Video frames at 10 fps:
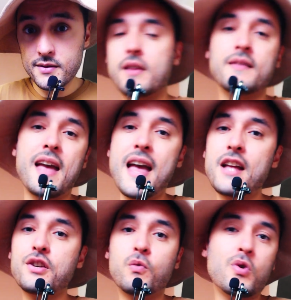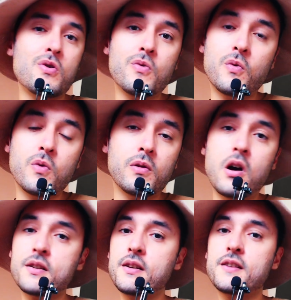The edgy rogue who
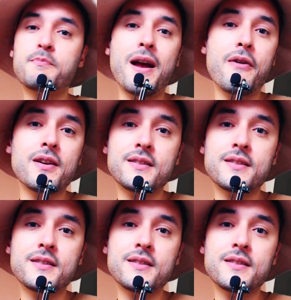lost his parents